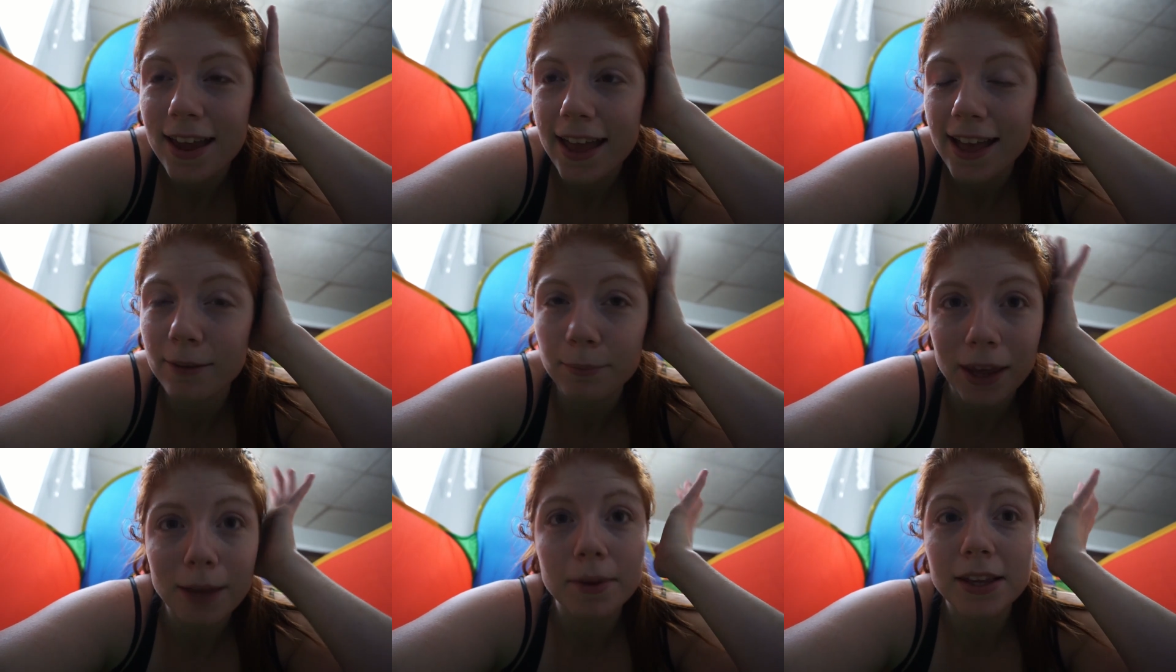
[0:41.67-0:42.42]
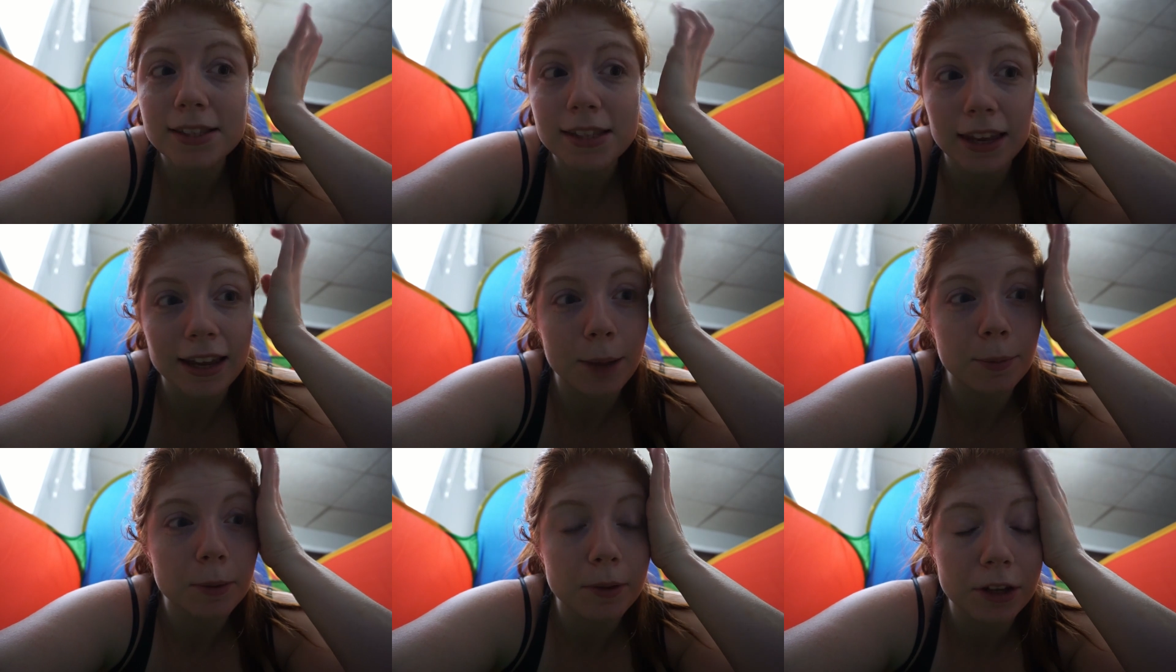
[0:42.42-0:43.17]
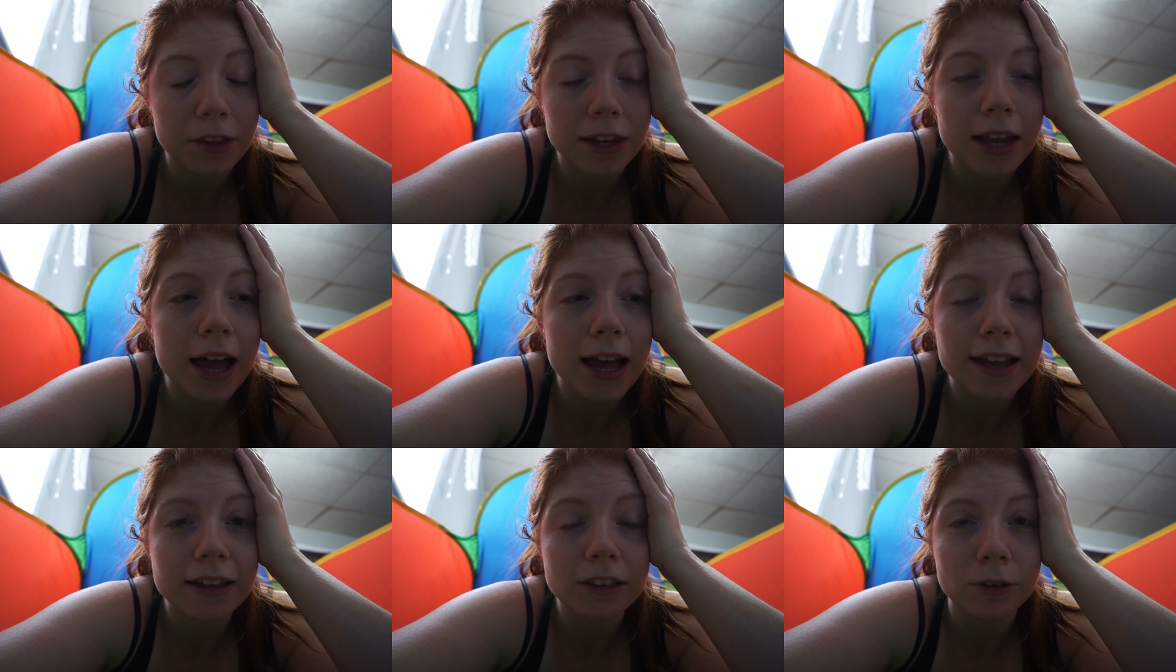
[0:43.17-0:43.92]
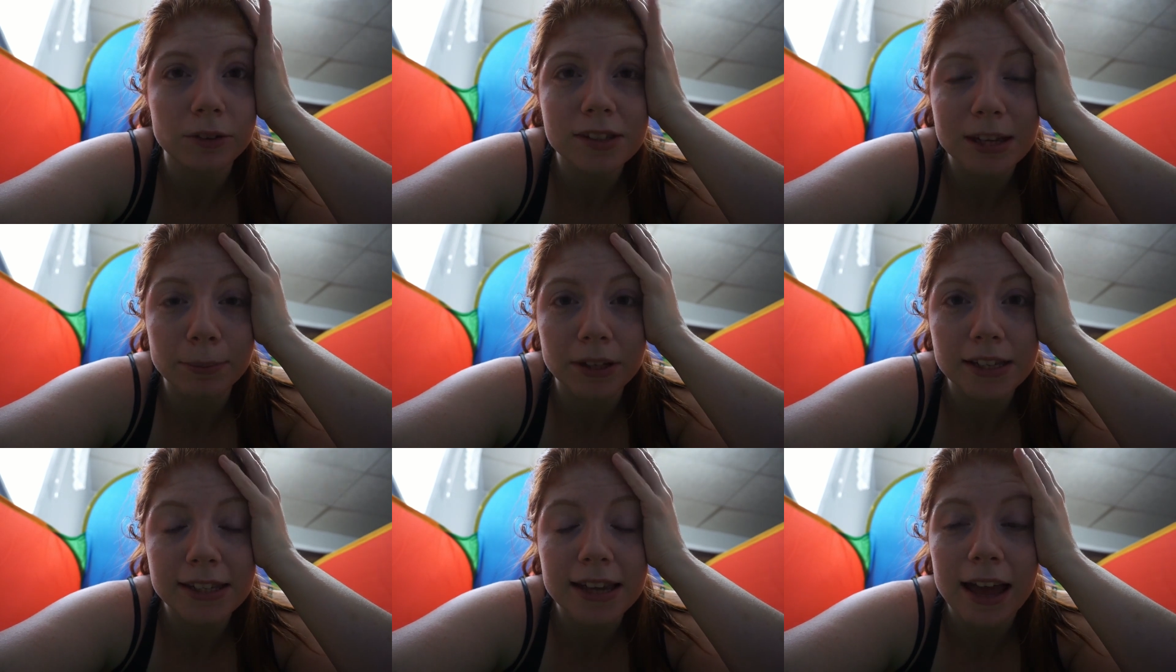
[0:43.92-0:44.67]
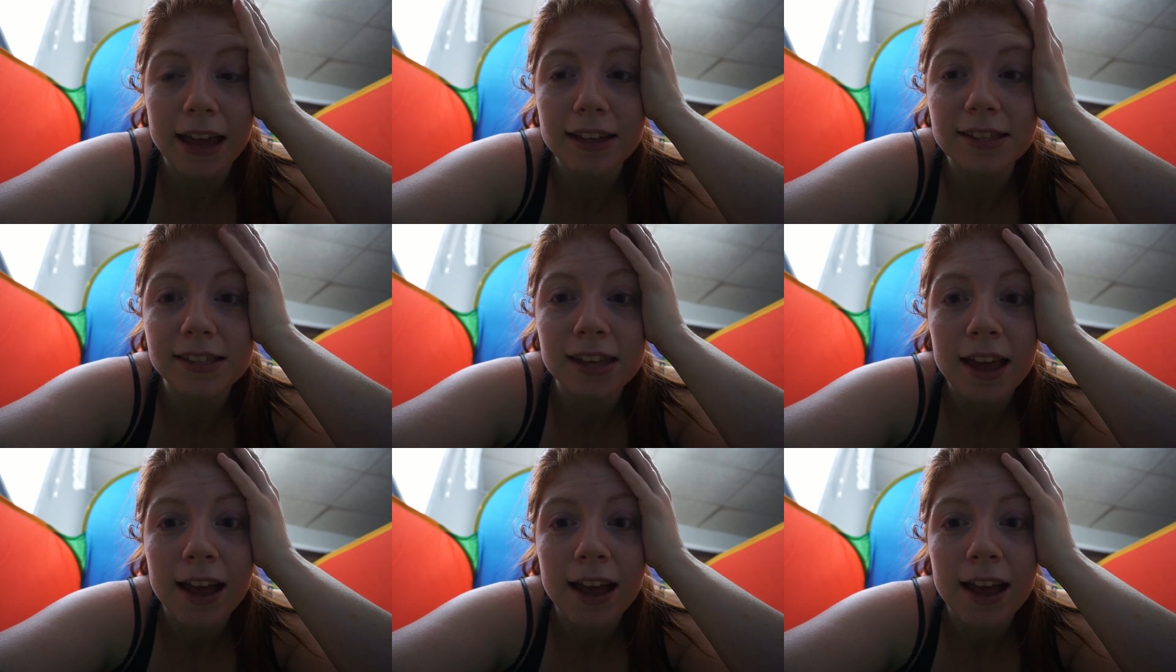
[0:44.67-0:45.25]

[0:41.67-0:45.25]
and babies getting up in the middle of the night, the sleepless nights,